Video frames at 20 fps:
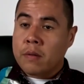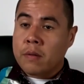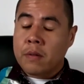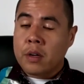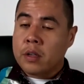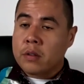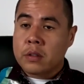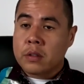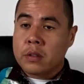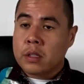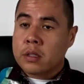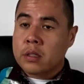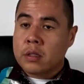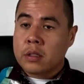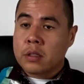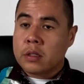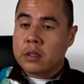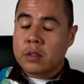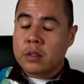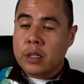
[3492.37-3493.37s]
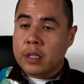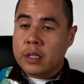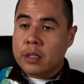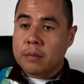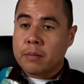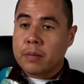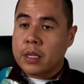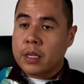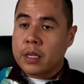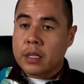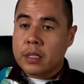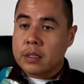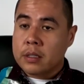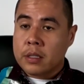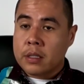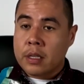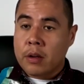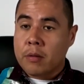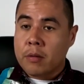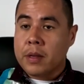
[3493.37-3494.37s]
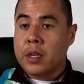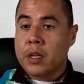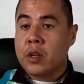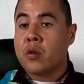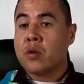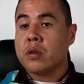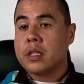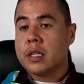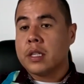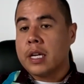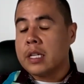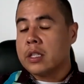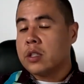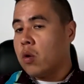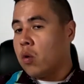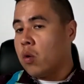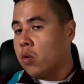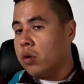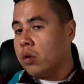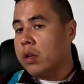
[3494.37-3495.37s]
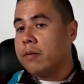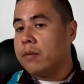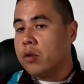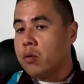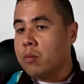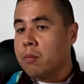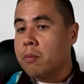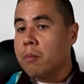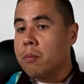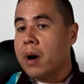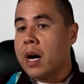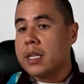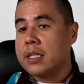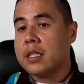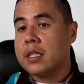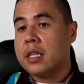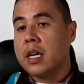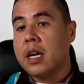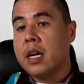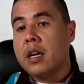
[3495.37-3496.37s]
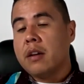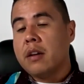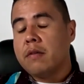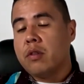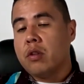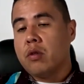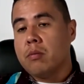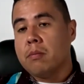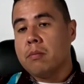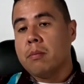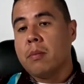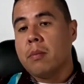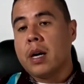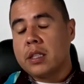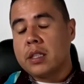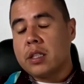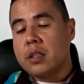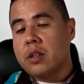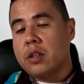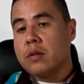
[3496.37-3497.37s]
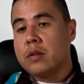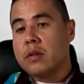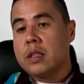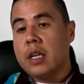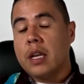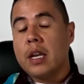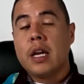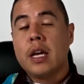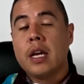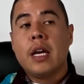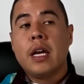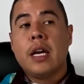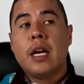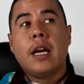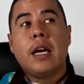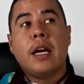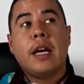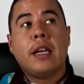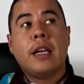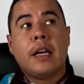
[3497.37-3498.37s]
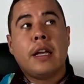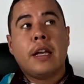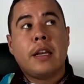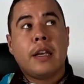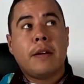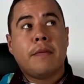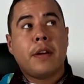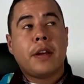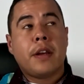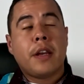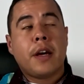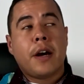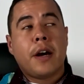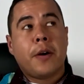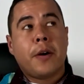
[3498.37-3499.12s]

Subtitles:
use this on the street, because it'll be used against you only if you must use it. And then even